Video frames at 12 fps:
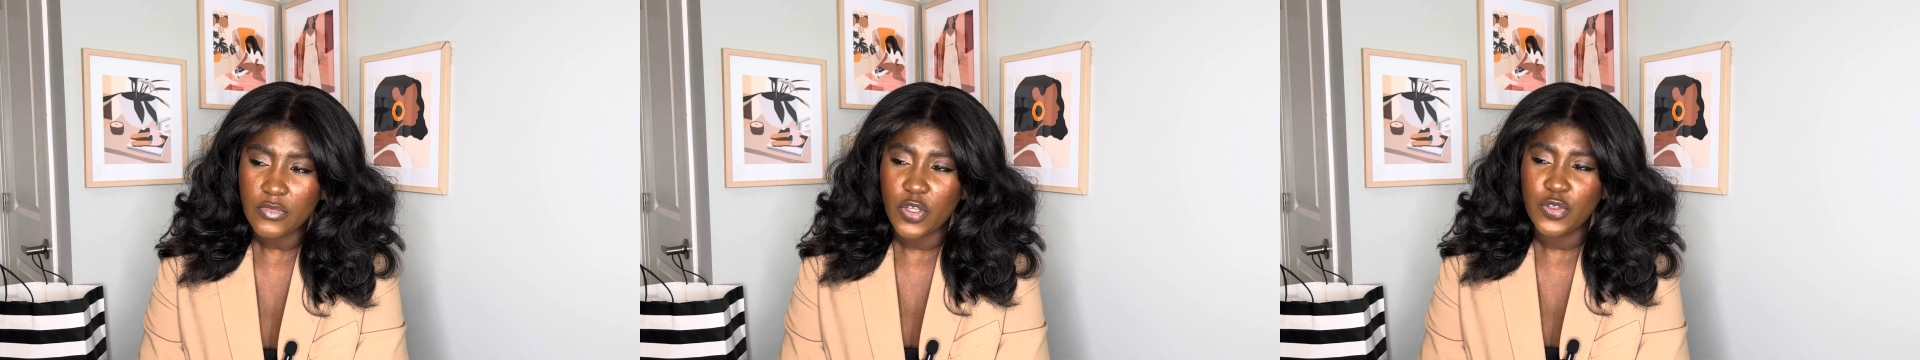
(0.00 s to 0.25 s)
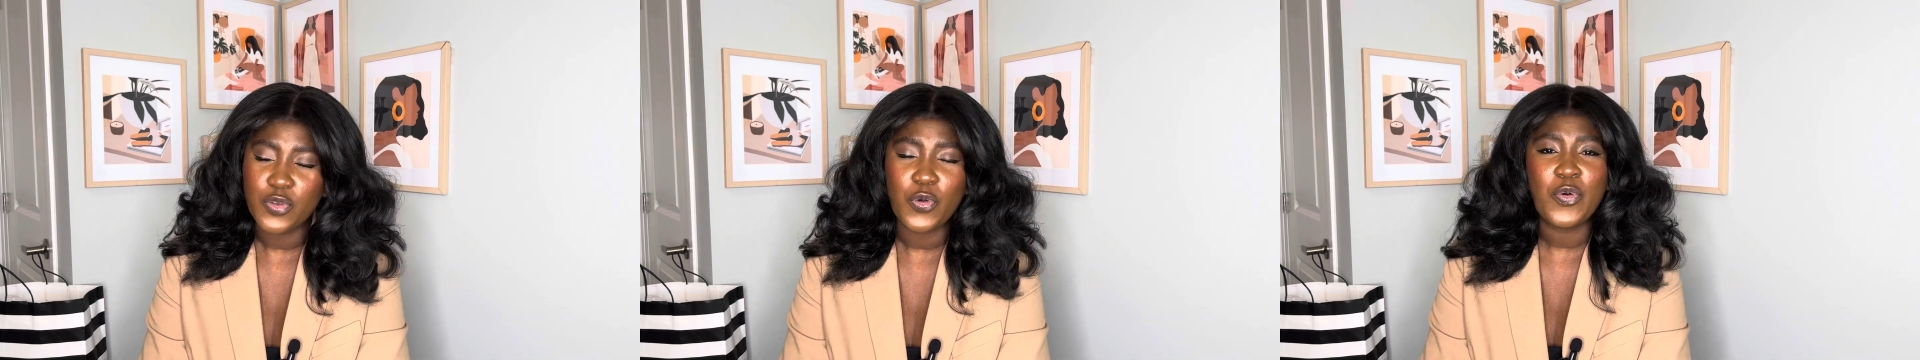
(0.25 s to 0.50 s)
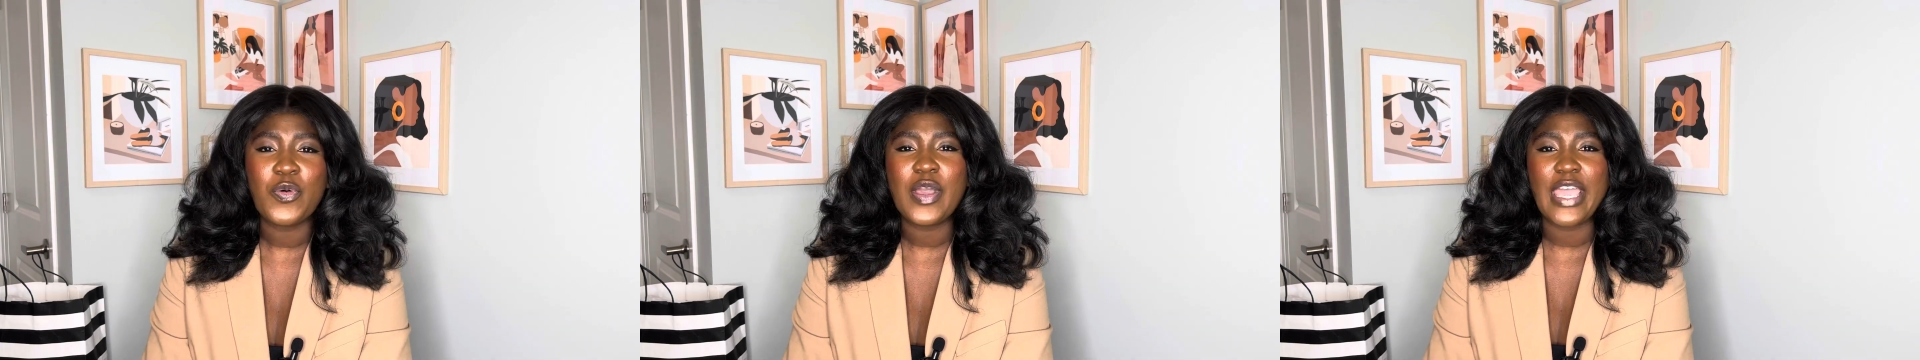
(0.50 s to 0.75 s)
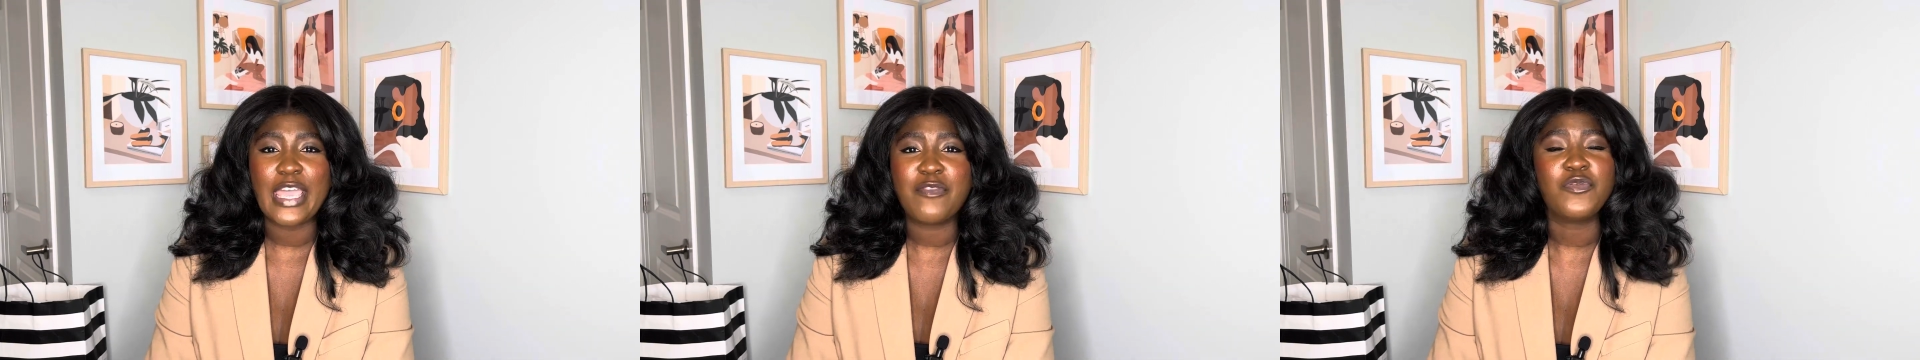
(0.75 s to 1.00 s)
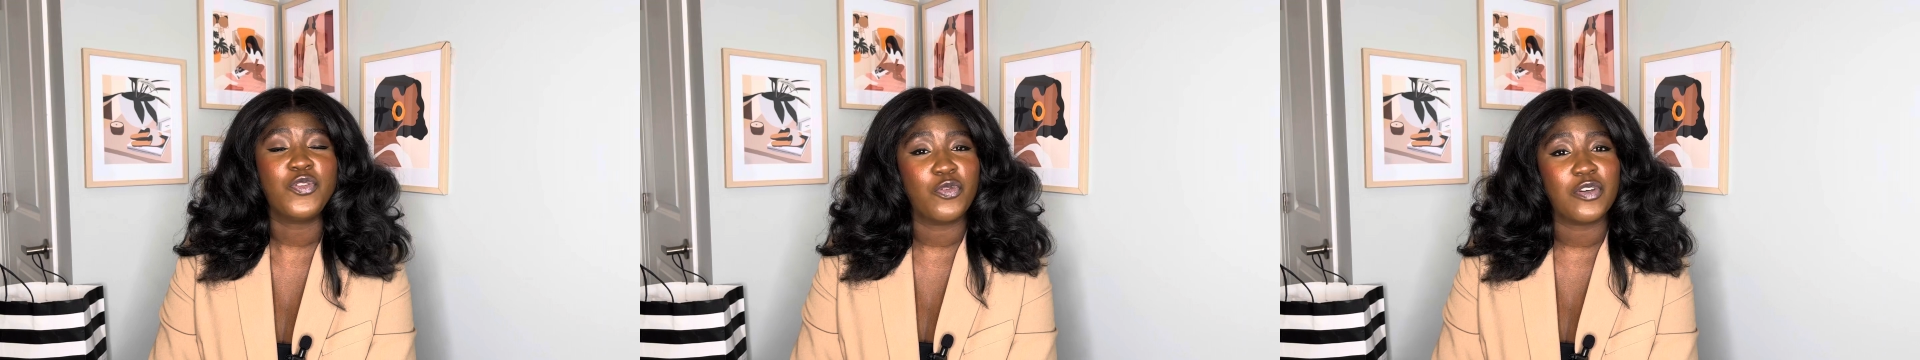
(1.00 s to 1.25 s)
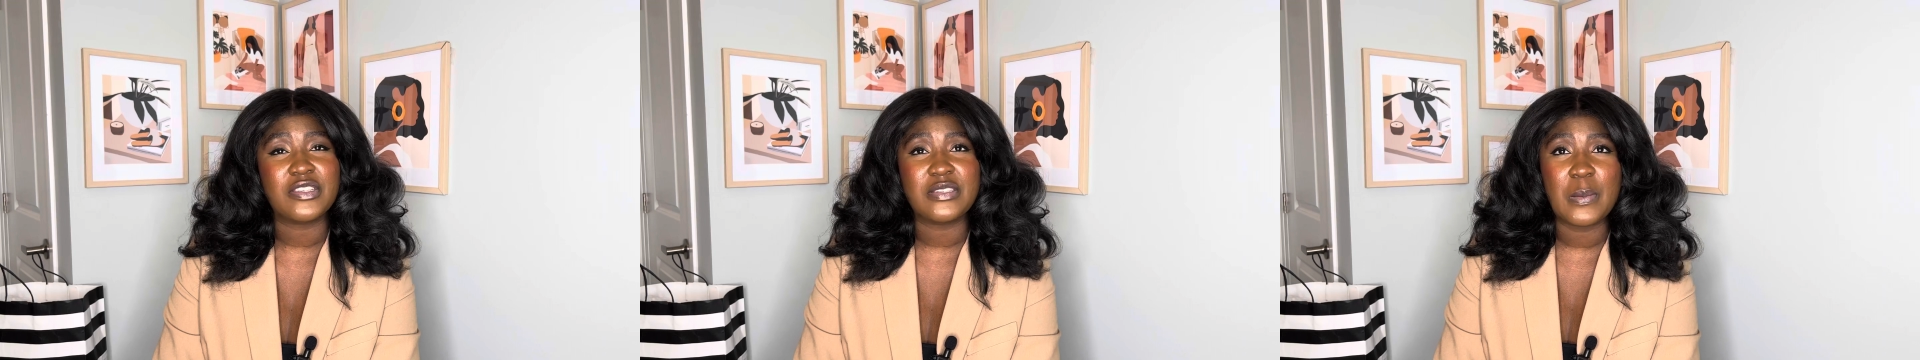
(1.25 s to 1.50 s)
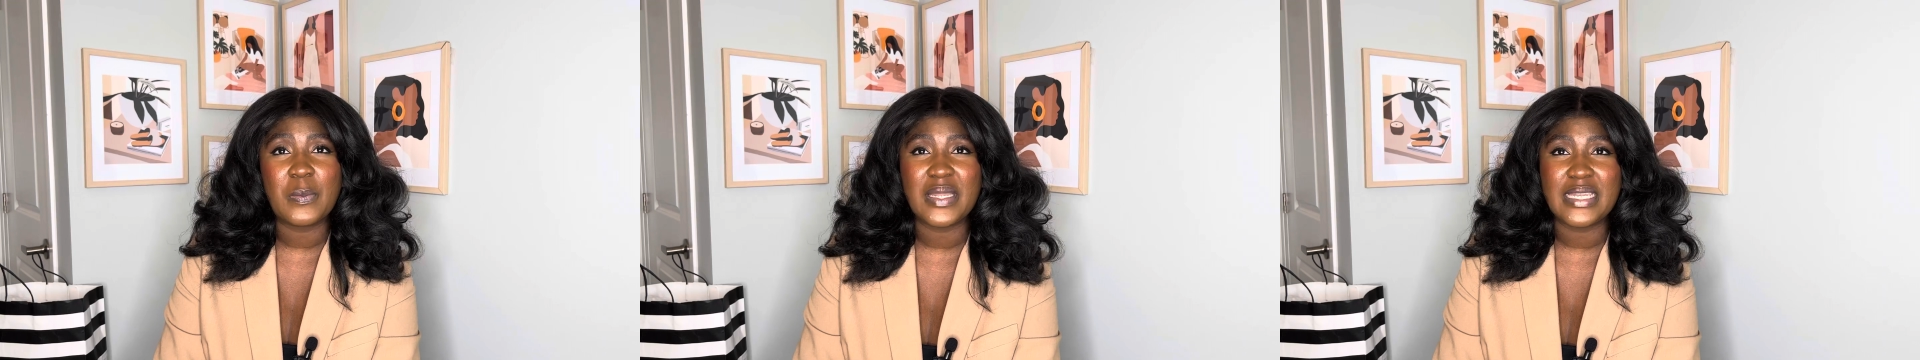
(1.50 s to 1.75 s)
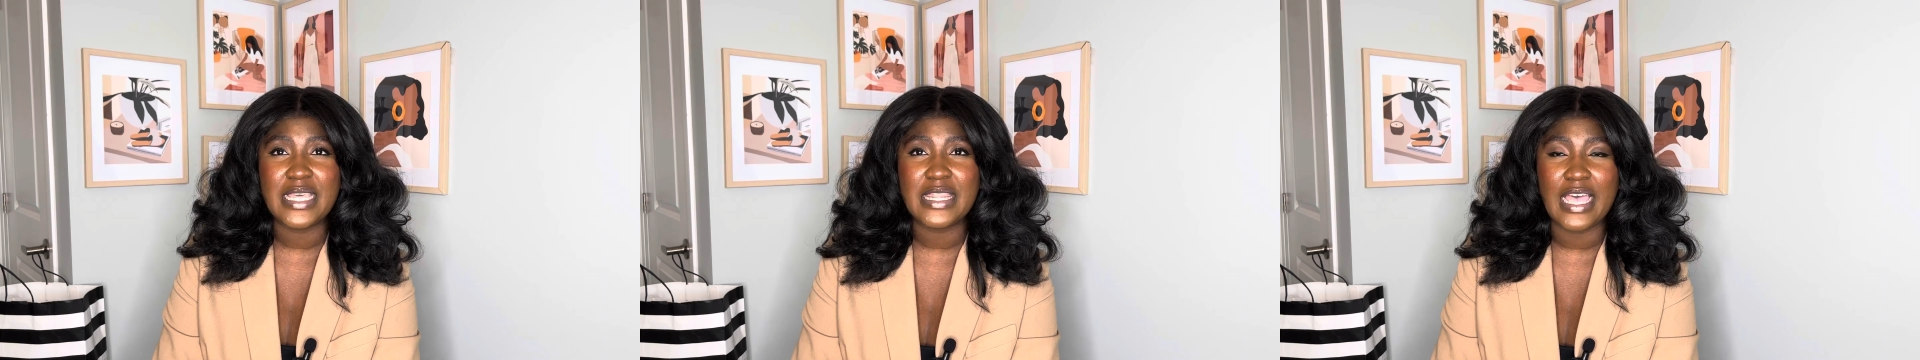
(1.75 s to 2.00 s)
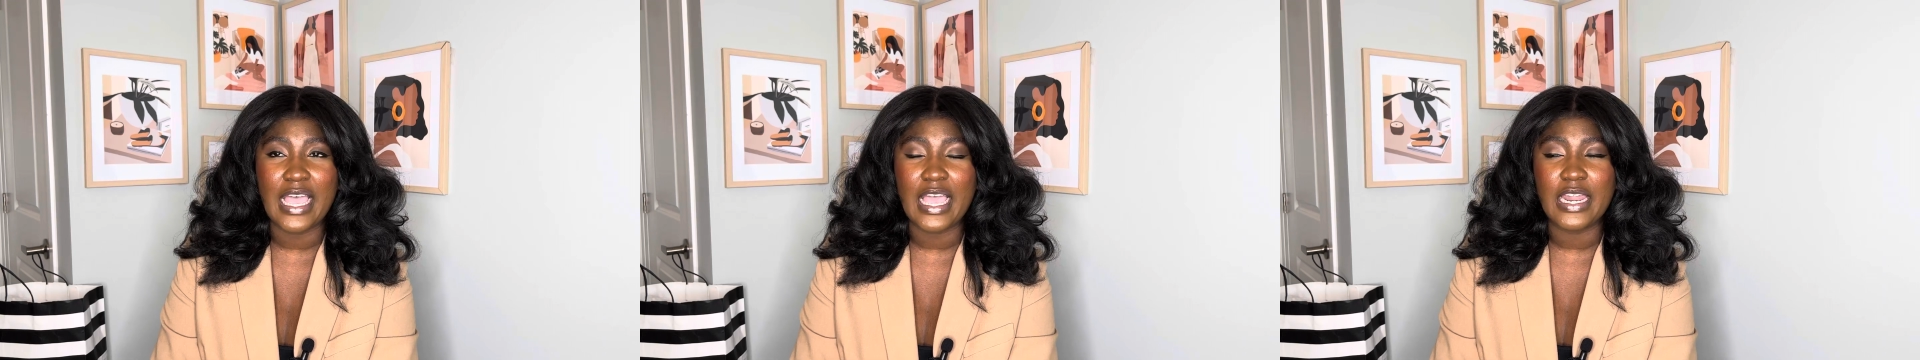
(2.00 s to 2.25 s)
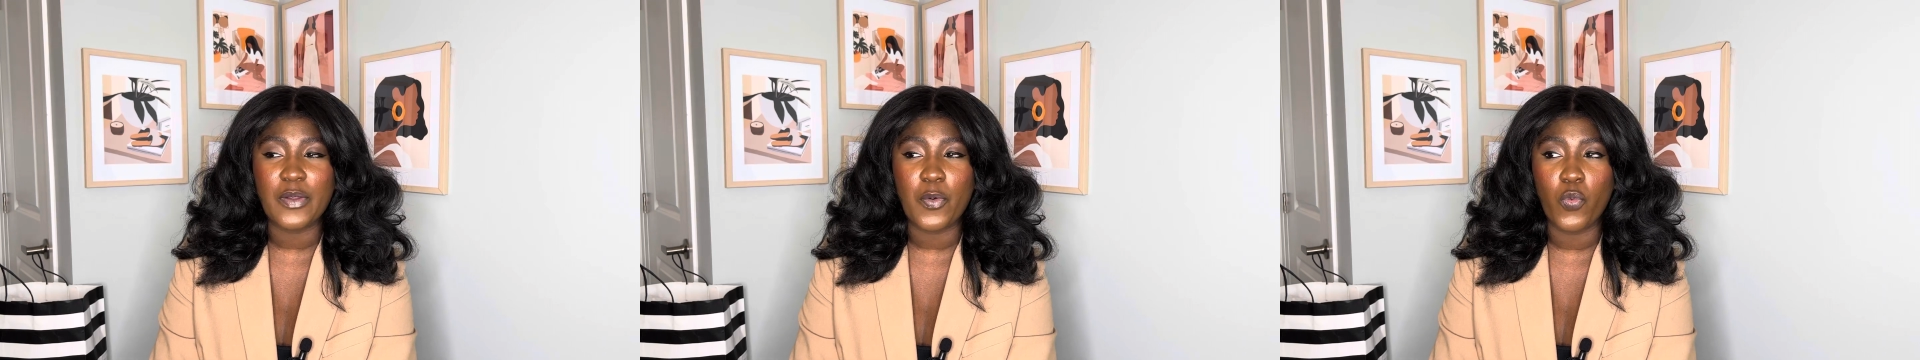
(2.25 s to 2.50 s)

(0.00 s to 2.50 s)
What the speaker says: So if you are somebody that